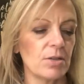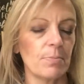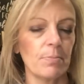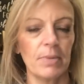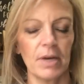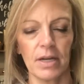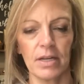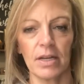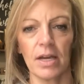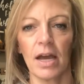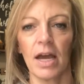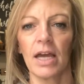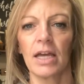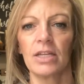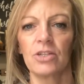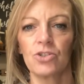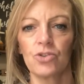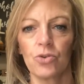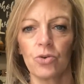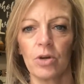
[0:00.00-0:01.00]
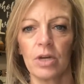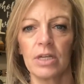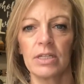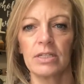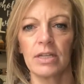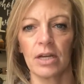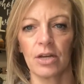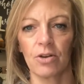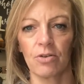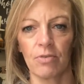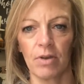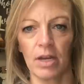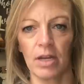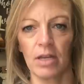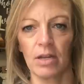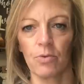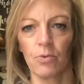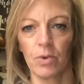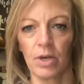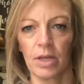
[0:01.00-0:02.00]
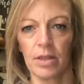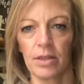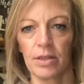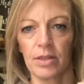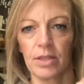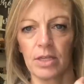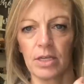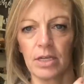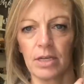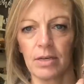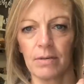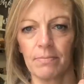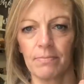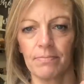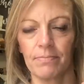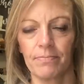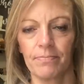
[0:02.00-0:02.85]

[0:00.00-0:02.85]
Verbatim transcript: But I enjoy decorating with um,